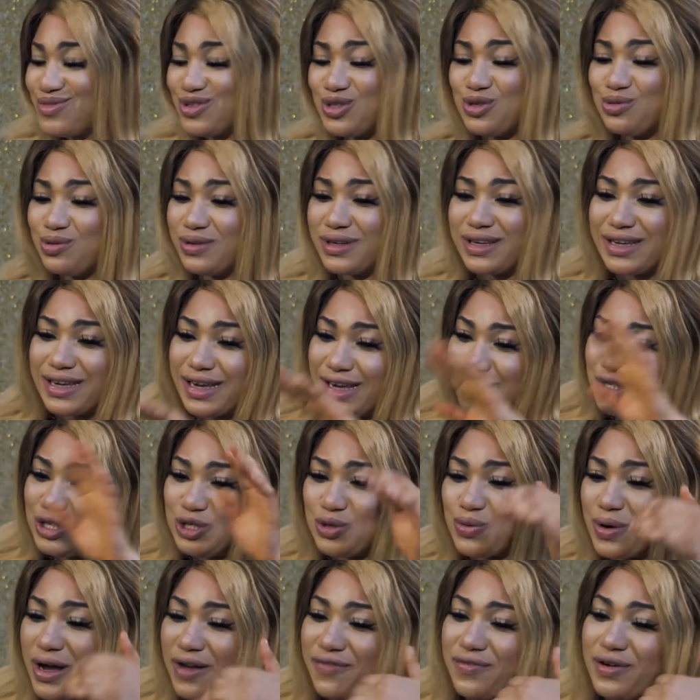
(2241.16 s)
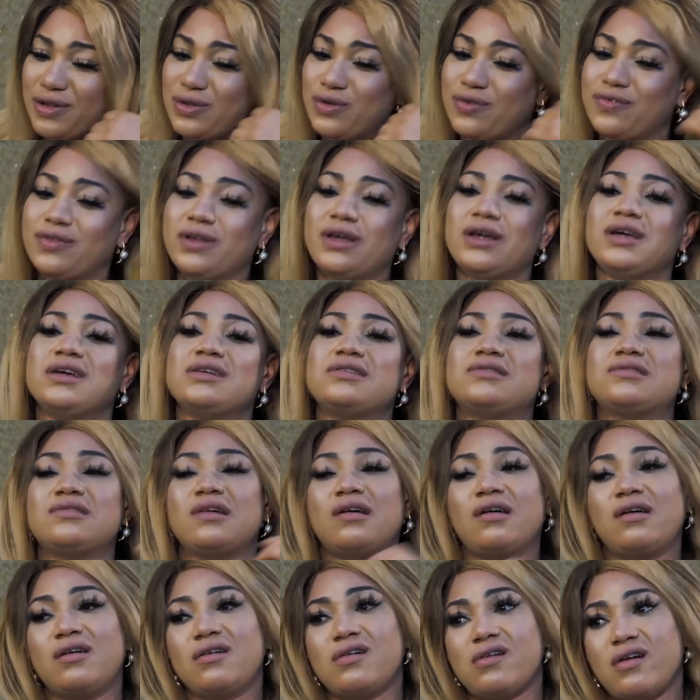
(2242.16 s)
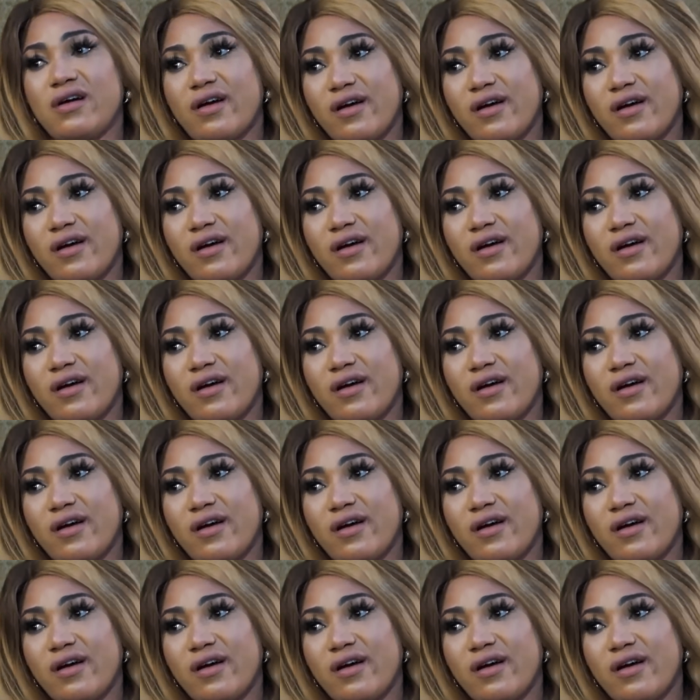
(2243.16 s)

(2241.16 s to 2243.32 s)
So get your wife out of this.